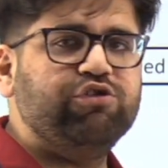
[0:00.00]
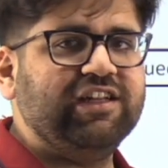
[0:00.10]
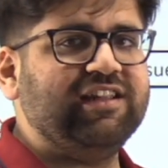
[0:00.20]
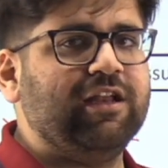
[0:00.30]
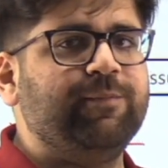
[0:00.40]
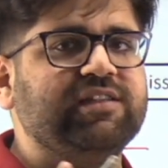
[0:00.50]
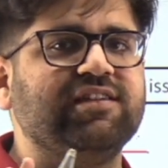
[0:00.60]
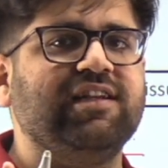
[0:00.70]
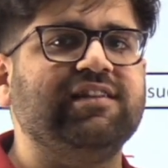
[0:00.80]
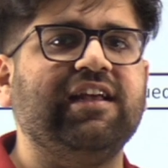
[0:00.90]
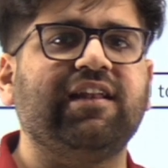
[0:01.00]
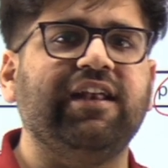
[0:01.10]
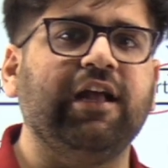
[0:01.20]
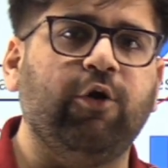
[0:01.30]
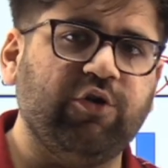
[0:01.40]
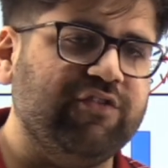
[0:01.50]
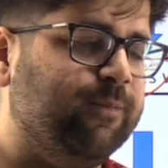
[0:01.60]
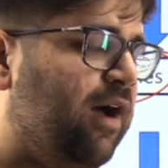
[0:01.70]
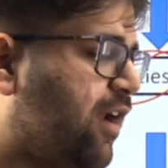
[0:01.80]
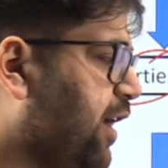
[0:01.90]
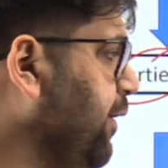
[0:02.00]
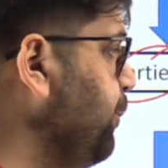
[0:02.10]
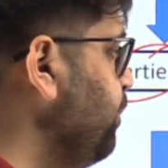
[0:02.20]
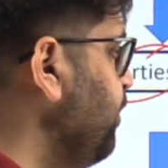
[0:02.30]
closing their business and they are running out of the market,